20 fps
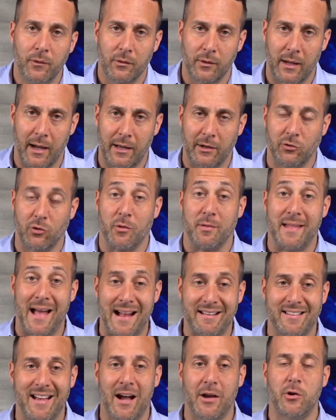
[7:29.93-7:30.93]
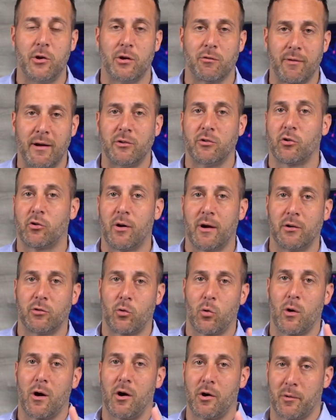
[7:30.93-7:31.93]
Okay, so that's how you can raise your credit
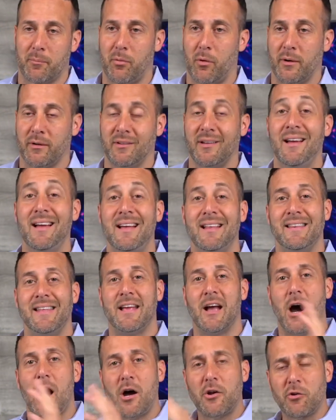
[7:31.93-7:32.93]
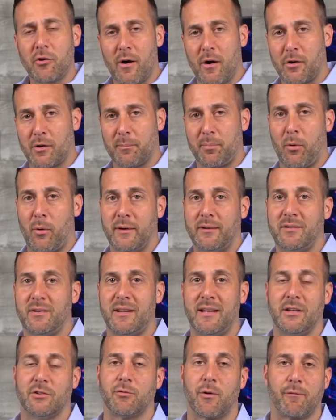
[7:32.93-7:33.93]
score 100 points. The other 100 points
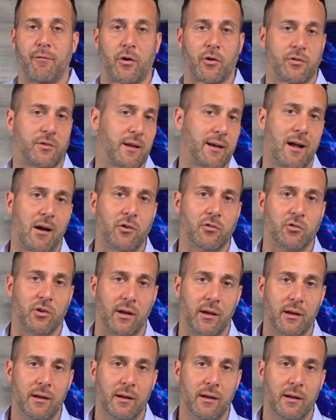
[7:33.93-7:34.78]
is reverse psychology.